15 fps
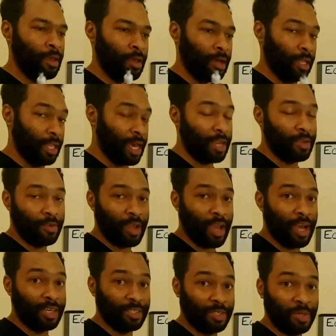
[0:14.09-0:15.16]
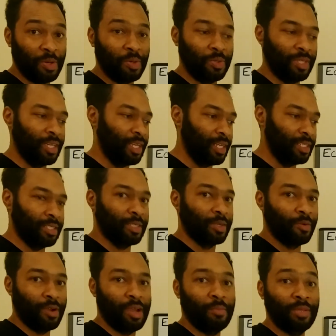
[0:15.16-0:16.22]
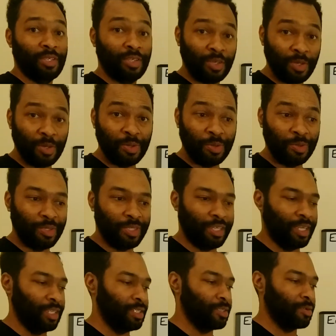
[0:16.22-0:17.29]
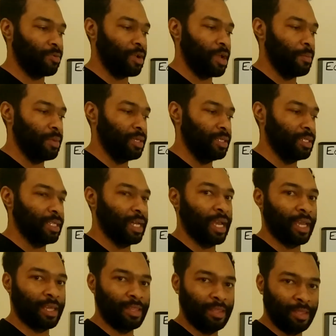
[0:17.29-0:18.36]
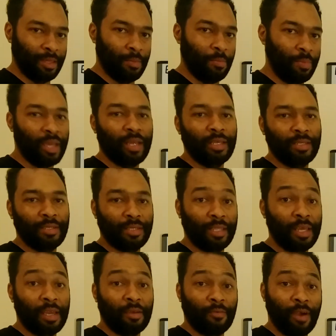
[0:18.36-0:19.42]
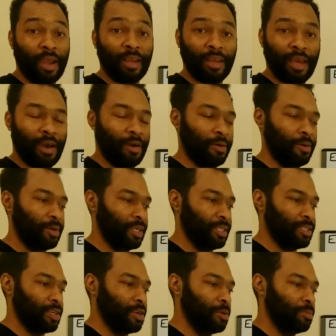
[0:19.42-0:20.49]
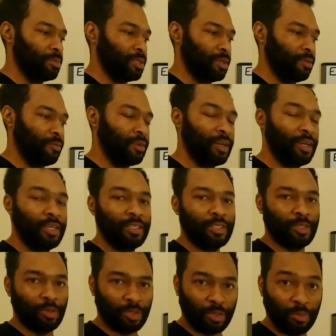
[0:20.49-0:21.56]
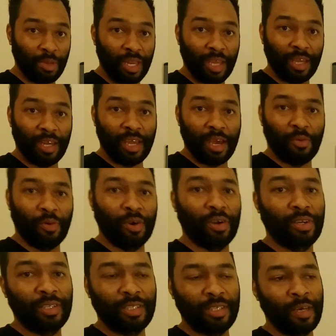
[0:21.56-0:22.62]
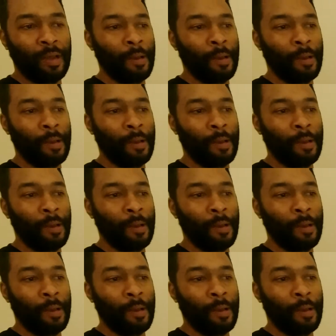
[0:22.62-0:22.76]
a lot of you guys know that Instagram is huge. Instagram is like the biggest thing right now in terms of social media networks.